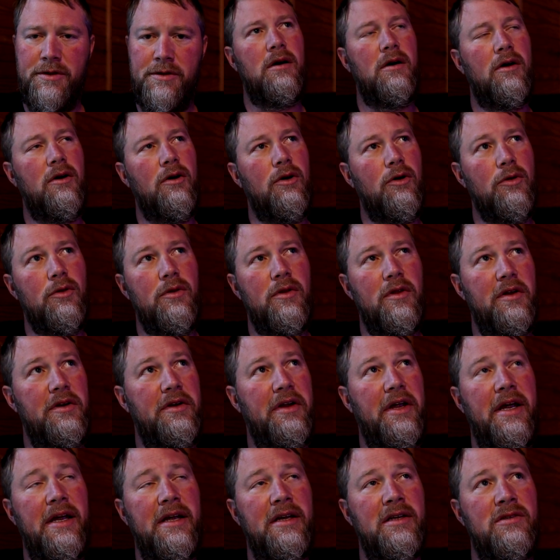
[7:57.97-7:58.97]
Oh, the
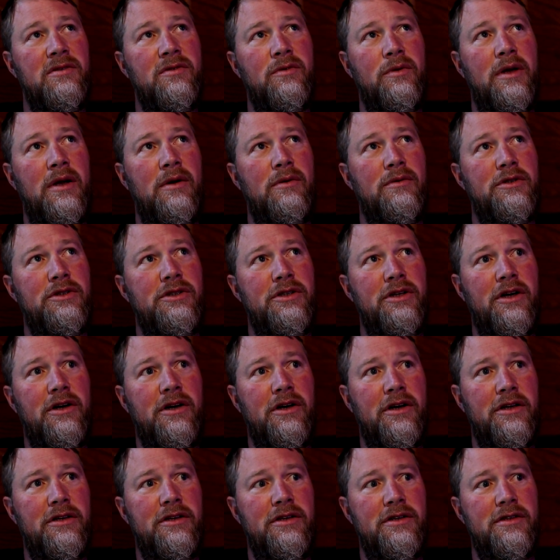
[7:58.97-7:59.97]
days when I was
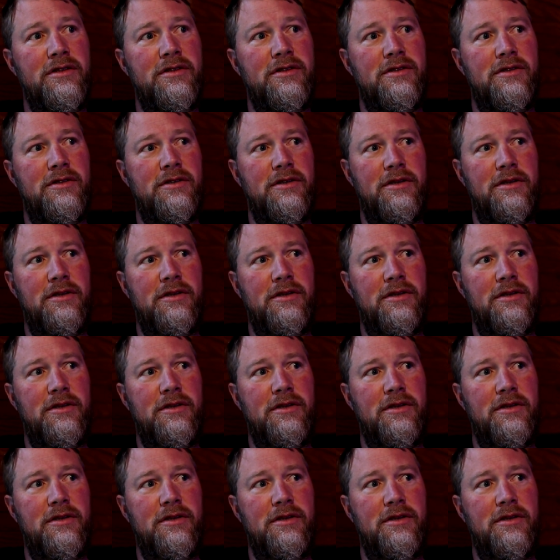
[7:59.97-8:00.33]
young and just